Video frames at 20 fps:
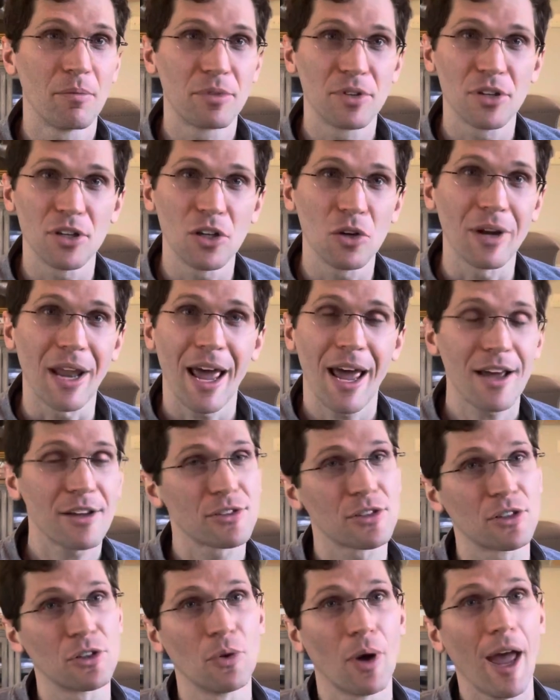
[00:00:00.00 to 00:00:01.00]
to you and
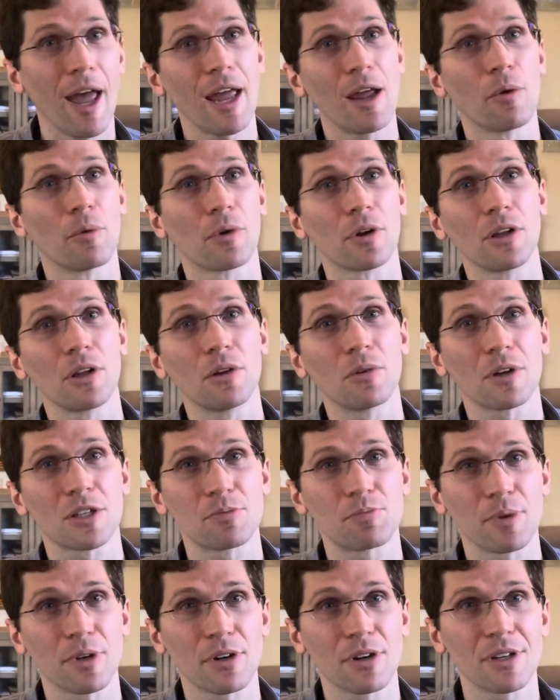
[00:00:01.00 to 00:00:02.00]
ask you, hey, were you
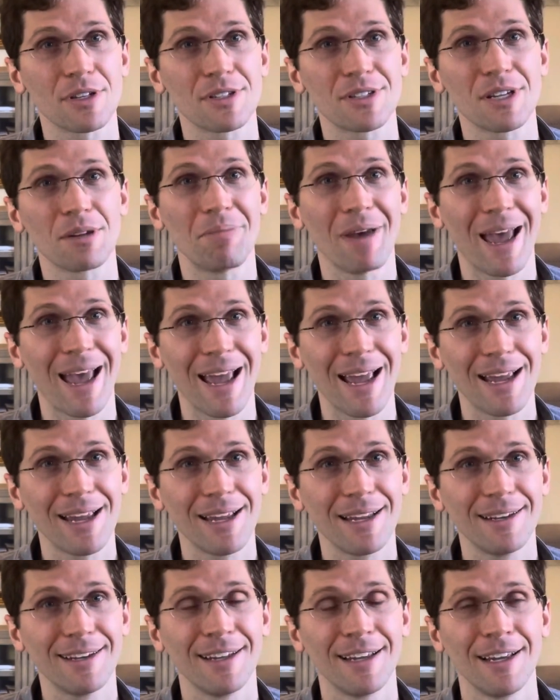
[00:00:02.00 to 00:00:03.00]
experiencing
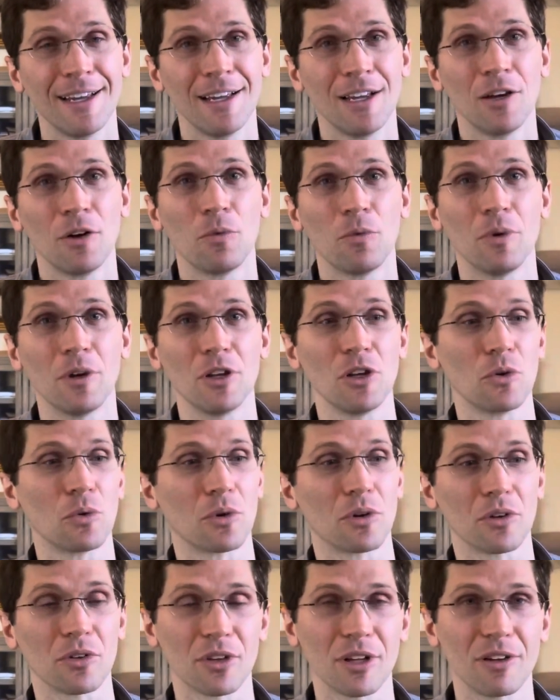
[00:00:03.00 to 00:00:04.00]
pain when you
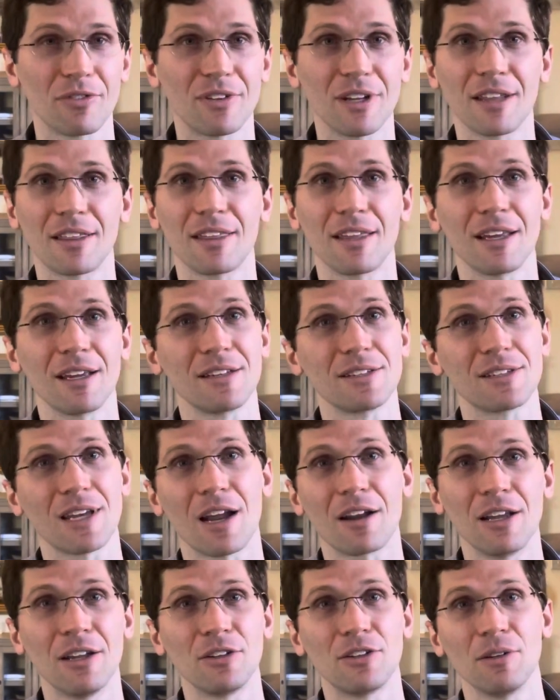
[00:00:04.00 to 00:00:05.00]
were lifting things
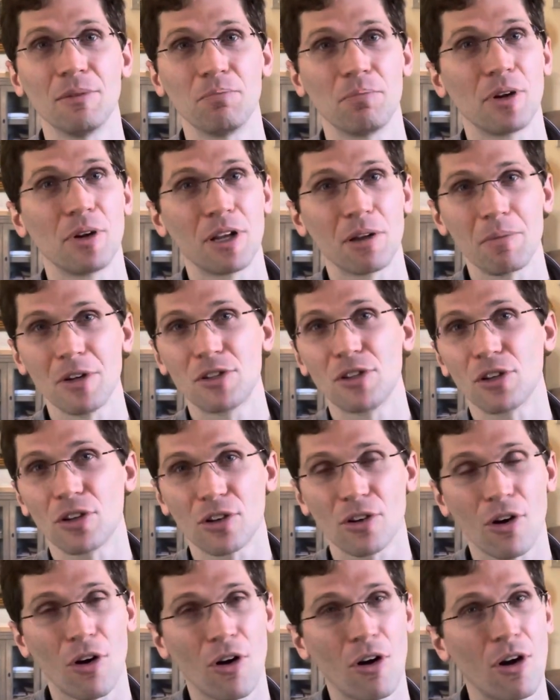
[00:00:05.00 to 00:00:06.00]
out and putting them into your
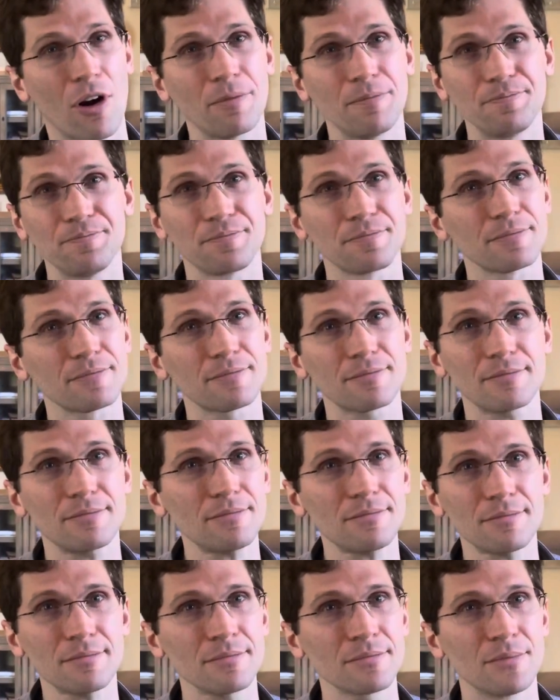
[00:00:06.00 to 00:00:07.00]
car?
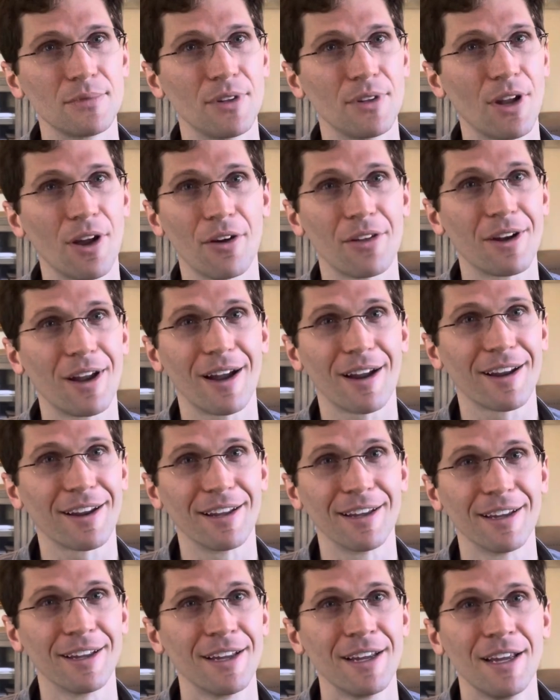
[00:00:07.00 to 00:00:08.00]
No, they're not going
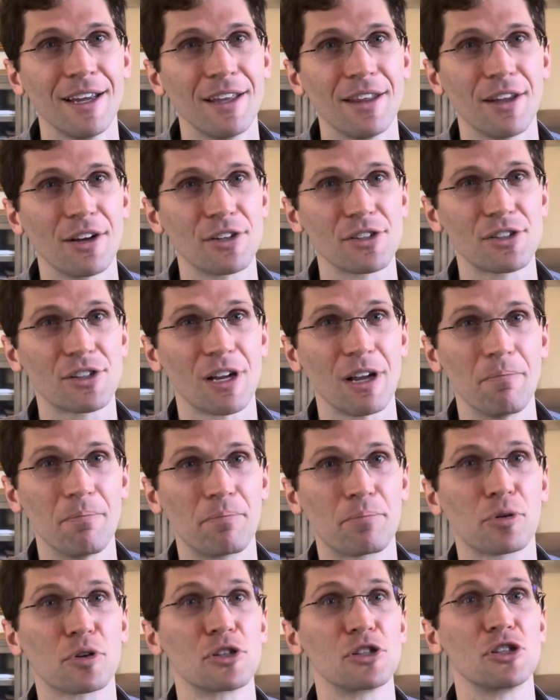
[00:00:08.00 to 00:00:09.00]
to. They're just going to
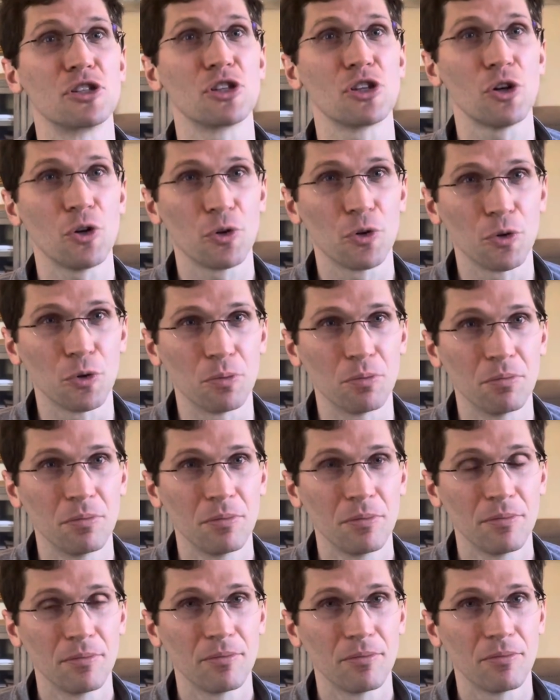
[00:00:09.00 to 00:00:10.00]

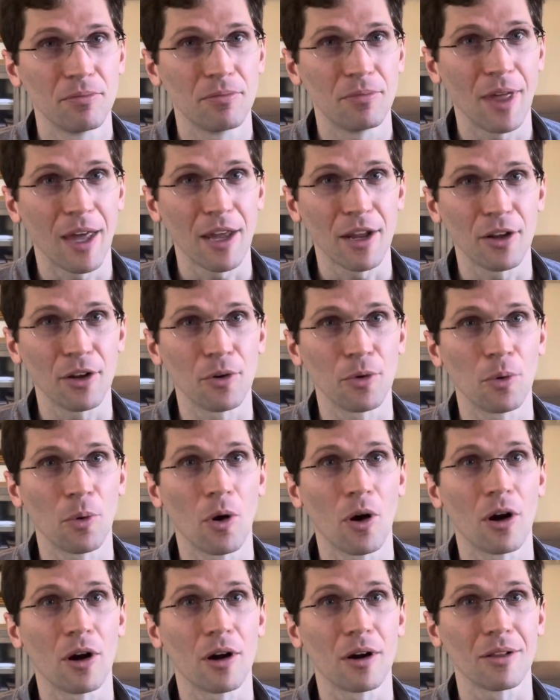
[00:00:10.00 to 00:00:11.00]
presume that you
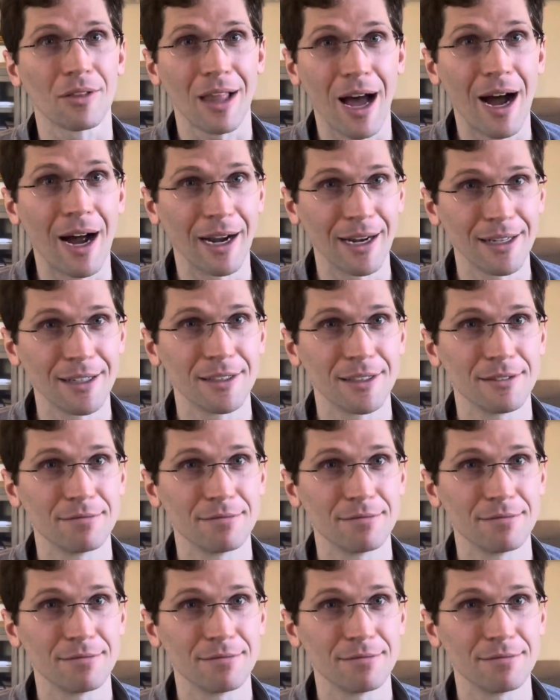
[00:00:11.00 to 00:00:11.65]
are lying.